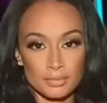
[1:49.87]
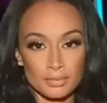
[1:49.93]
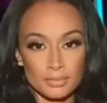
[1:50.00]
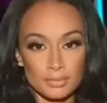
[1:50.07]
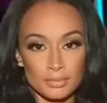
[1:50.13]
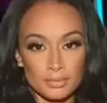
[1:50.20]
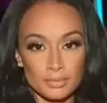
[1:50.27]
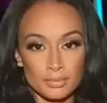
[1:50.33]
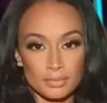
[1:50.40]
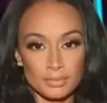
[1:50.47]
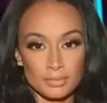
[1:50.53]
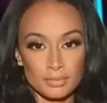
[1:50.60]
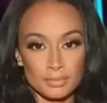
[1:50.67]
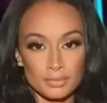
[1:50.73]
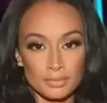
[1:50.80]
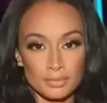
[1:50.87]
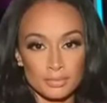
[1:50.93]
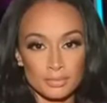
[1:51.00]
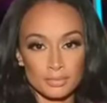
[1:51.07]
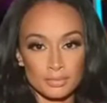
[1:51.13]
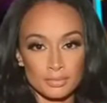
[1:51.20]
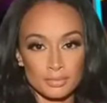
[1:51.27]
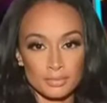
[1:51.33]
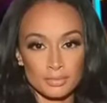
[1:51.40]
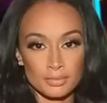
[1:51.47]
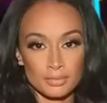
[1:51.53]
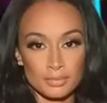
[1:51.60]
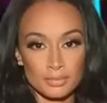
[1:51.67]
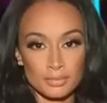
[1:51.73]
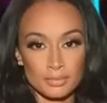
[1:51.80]

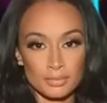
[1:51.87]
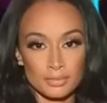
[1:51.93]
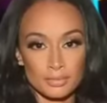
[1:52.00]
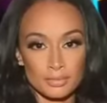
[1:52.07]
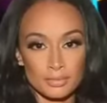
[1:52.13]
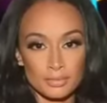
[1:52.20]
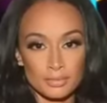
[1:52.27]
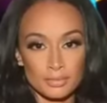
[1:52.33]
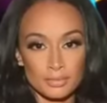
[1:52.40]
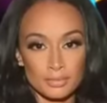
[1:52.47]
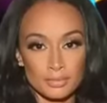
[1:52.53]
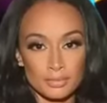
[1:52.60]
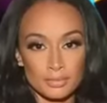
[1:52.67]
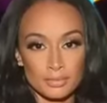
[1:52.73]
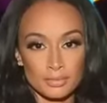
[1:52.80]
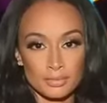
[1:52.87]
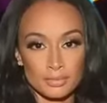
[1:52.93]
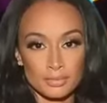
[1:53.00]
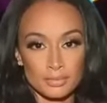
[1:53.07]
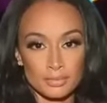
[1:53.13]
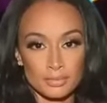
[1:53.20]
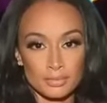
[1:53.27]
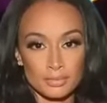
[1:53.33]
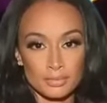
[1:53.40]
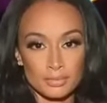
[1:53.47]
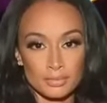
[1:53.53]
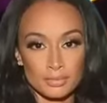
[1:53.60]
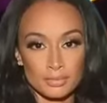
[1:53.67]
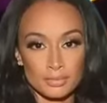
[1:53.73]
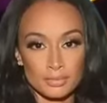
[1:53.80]

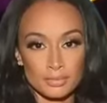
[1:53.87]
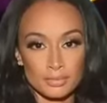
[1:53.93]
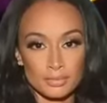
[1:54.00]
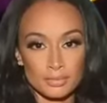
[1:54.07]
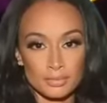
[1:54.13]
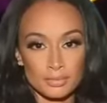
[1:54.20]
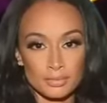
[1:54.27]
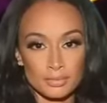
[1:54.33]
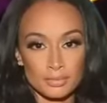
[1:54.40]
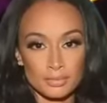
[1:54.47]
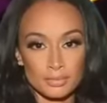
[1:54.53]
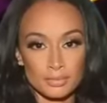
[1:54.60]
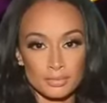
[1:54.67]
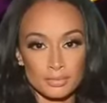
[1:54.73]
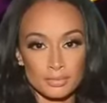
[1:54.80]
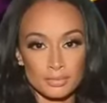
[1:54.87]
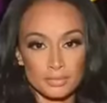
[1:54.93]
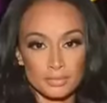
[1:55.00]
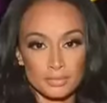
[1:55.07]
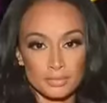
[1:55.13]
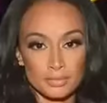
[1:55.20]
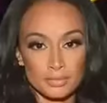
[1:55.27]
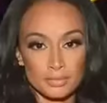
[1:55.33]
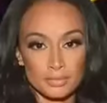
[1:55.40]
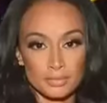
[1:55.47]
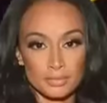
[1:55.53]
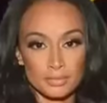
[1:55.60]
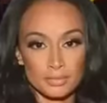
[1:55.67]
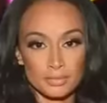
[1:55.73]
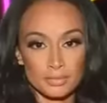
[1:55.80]

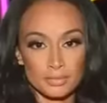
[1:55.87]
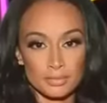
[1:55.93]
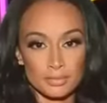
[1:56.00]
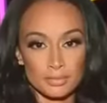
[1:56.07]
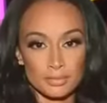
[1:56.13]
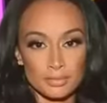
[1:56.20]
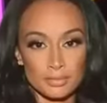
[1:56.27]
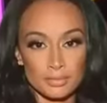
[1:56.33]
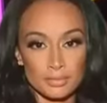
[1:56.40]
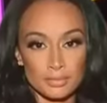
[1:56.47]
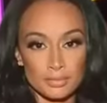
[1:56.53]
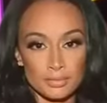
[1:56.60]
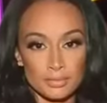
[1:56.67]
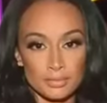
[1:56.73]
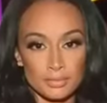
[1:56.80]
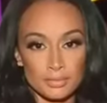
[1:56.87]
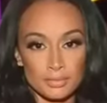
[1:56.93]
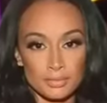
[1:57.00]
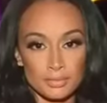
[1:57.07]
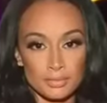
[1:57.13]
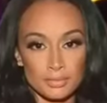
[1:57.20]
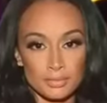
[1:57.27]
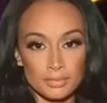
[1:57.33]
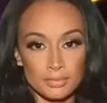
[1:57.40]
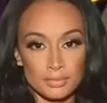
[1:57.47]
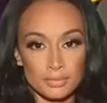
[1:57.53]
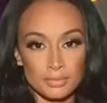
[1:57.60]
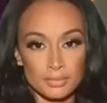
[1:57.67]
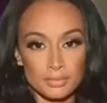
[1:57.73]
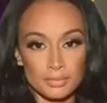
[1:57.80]
This person isn't speaking.